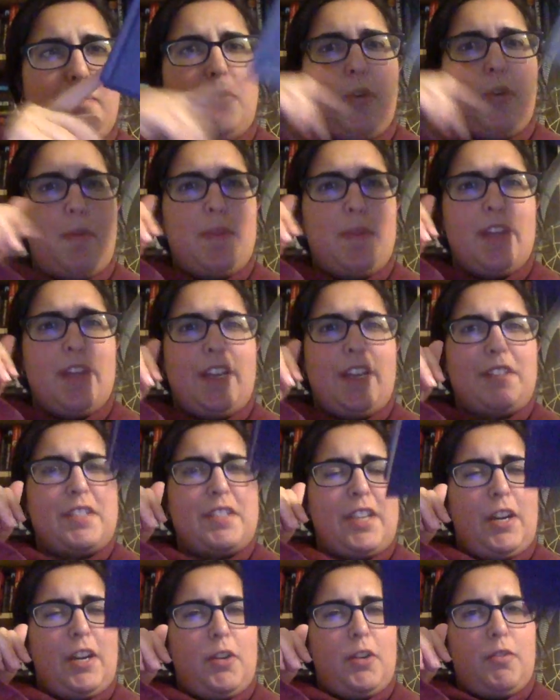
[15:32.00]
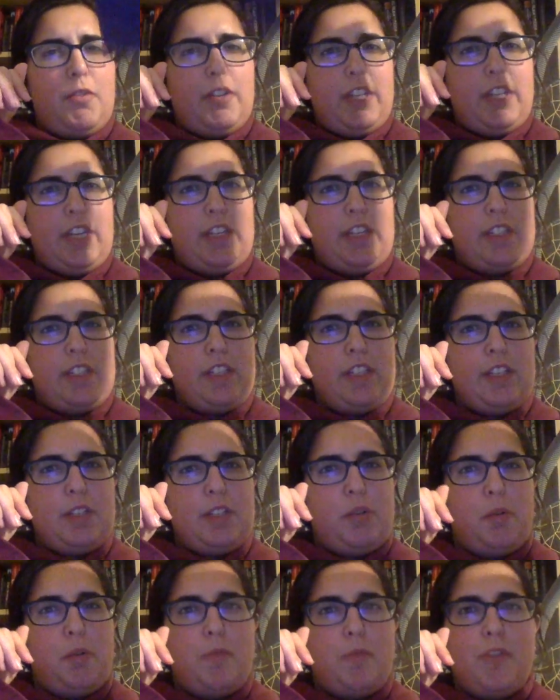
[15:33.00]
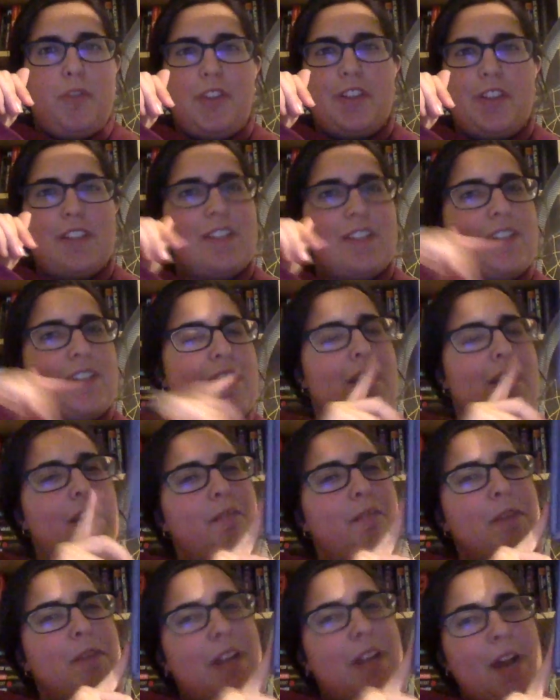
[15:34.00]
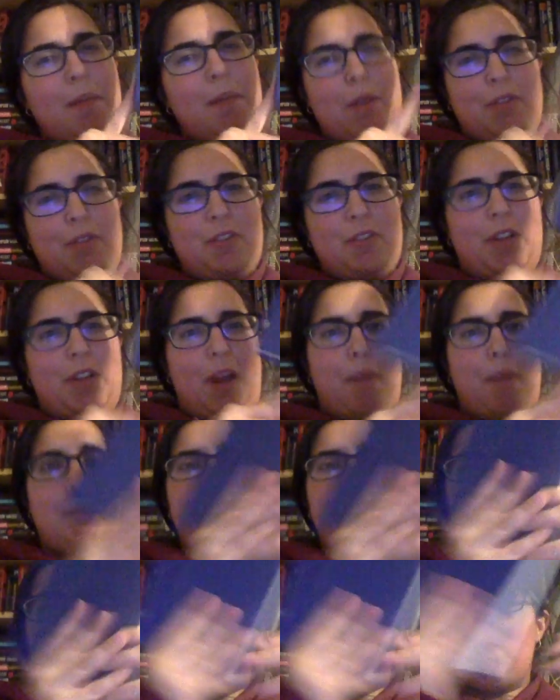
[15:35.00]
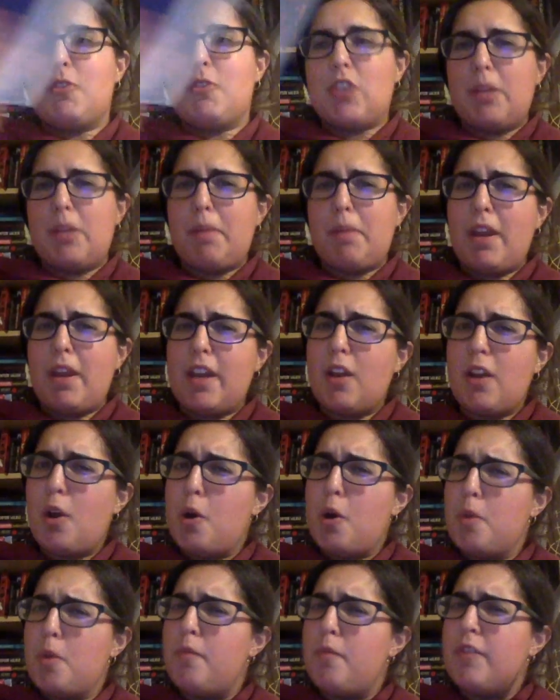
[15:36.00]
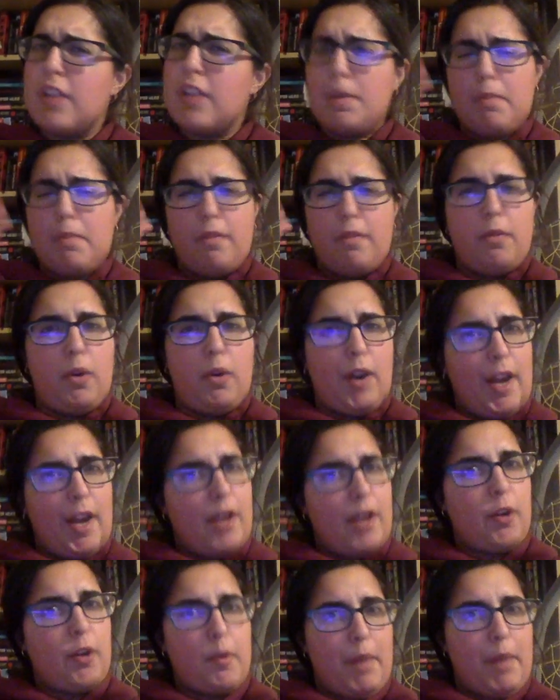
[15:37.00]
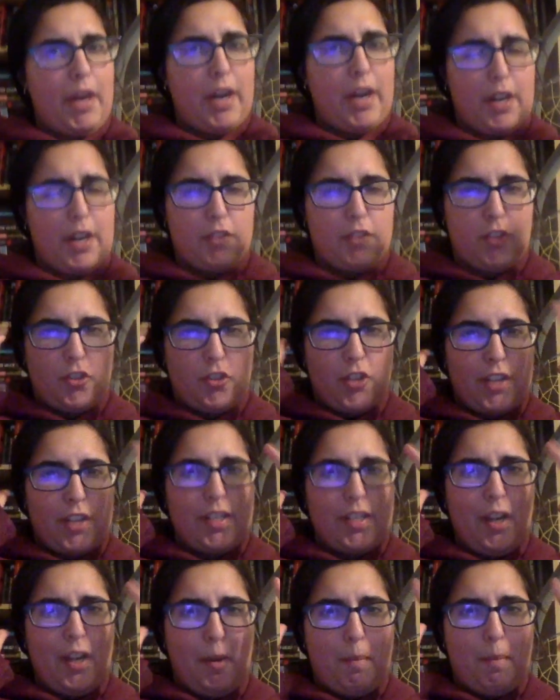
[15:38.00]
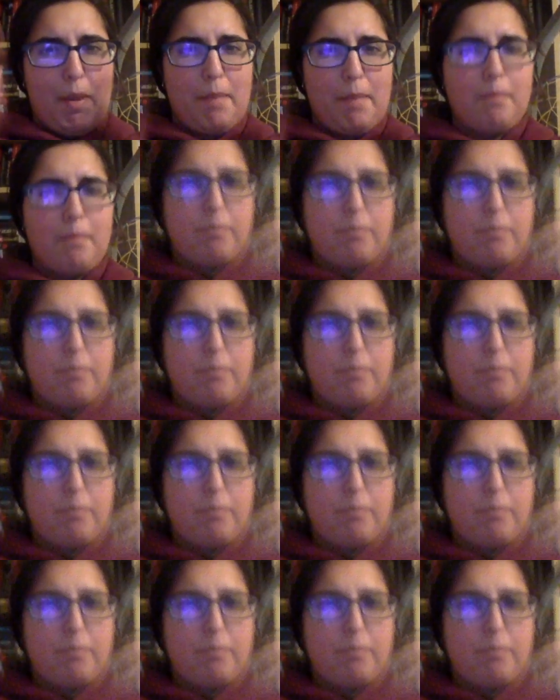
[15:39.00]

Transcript: normally get scared really easily, so hopefully this does not give me nightmares tonight. But I will check back in hopefully before I go to bed, and I'll talk to you guys later. Bye.